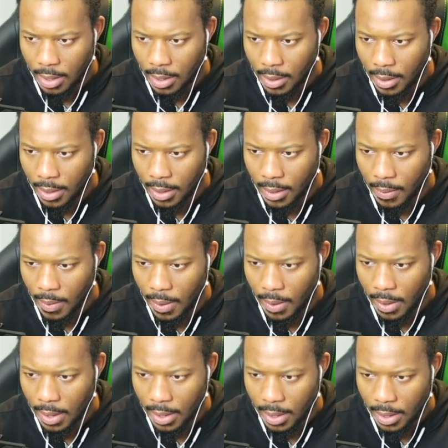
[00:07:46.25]
Alright, well,
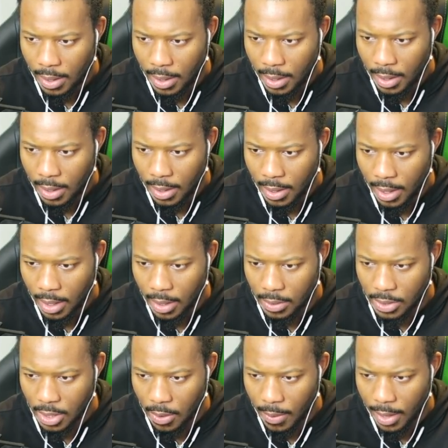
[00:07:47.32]
that
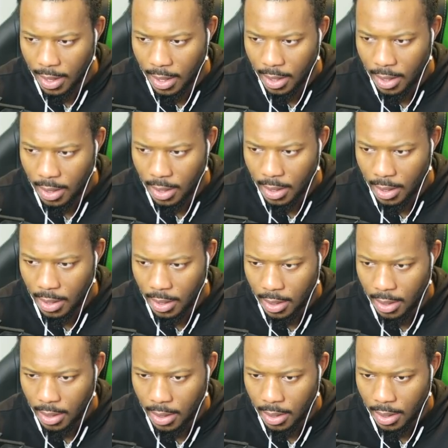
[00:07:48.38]
goes nowhere.
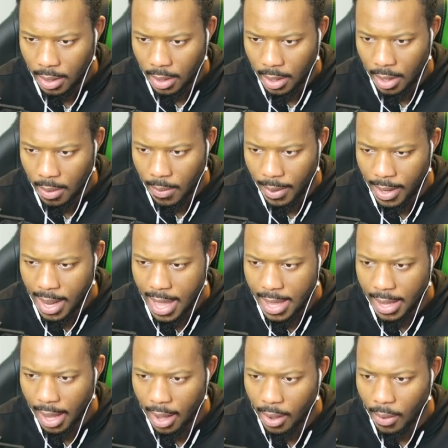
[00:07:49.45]
Uh, where did he
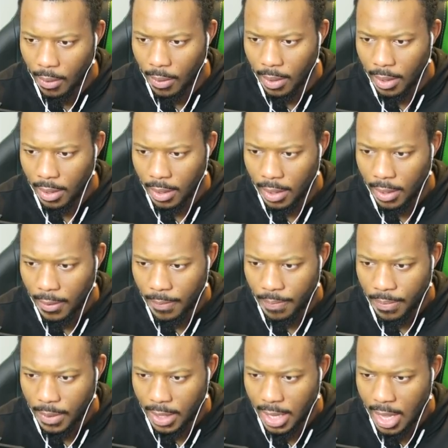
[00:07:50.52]
go?
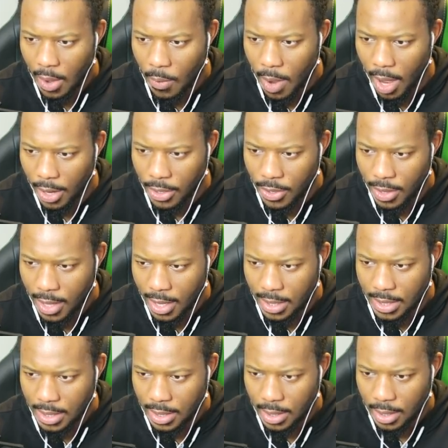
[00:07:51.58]
Did he go under
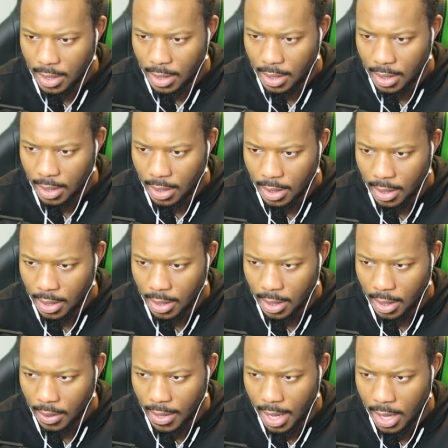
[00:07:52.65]
this?
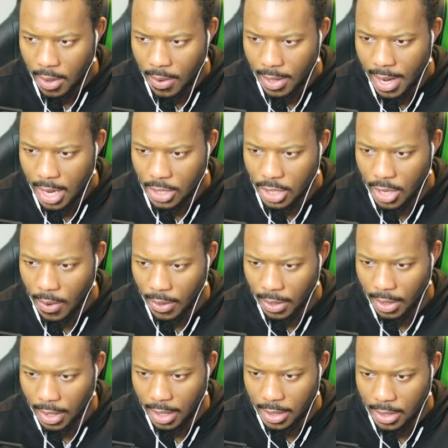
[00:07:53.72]
Okay, you can actually go under
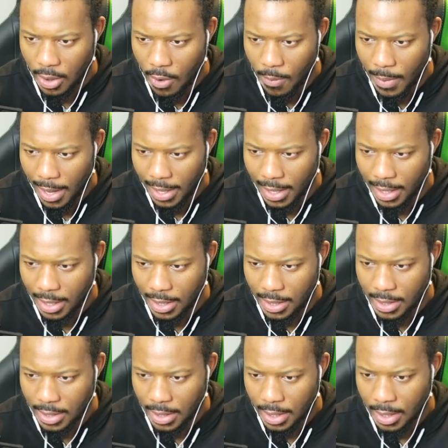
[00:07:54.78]
this. Oh my
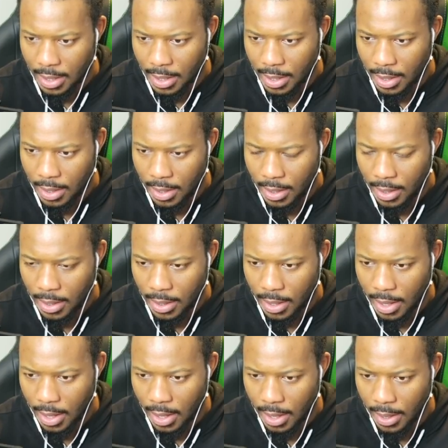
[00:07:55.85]
goodness.
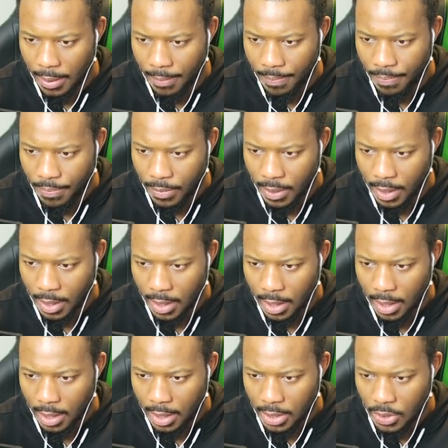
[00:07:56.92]
Um,
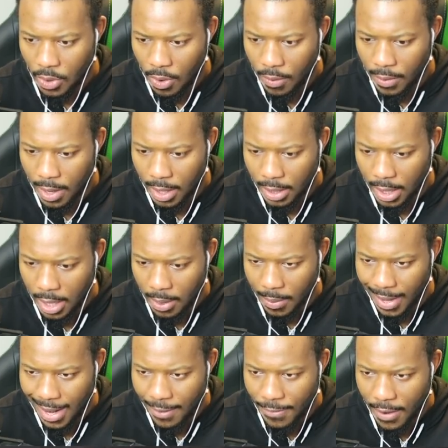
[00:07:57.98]
Let's go around here. We
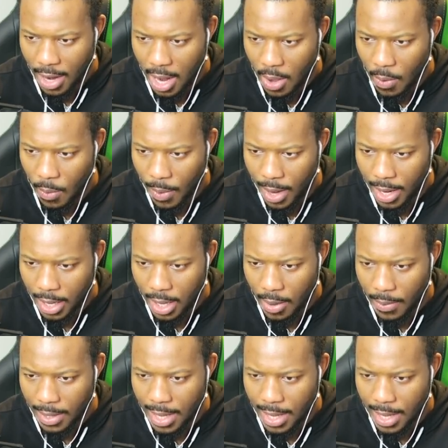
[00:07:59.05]
got to figure out where to go. We